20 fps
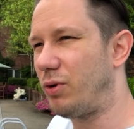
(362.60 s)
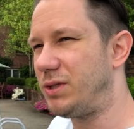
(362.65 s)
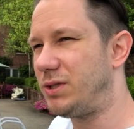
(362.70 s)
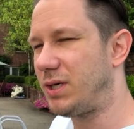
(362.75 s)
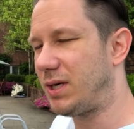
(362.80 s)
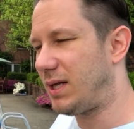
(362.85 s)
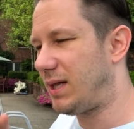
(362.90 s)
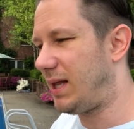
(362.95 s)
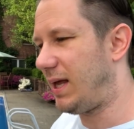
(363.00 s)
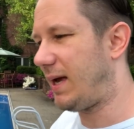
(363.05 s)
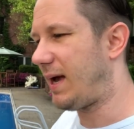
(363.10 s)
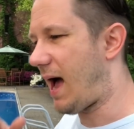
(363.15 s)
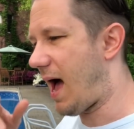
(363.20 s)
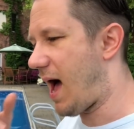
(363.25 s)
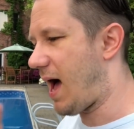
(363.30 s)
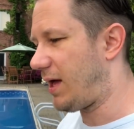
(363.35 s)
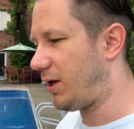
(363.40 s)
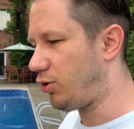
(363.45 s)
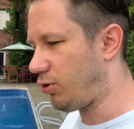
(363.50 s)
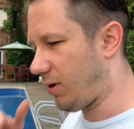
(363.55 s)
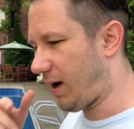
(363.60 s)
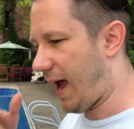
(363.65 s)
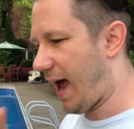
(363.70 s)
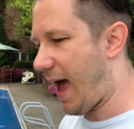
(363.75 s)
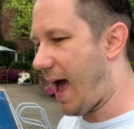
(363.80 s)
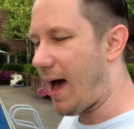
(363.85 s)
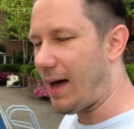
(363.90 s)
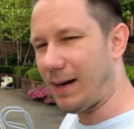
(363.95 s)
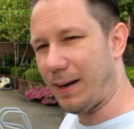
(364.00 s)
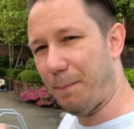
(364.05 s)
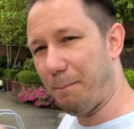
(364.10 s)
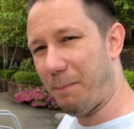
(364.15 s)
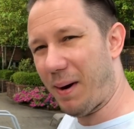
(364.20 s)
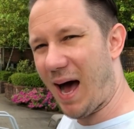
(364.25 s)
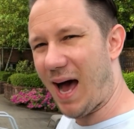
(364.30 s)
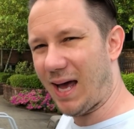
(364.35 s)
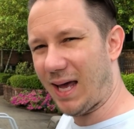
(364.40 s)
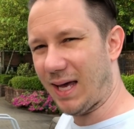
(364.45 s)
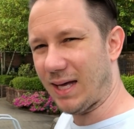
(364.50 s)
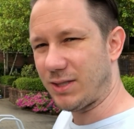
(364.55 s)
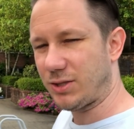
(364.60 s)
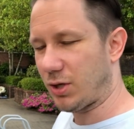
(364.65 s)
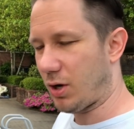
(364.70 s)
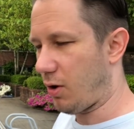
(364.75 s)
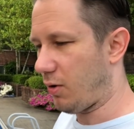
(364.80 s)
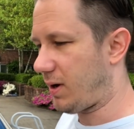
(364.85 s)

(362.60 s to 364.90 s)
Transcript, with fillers: going to click on your ad and buy it.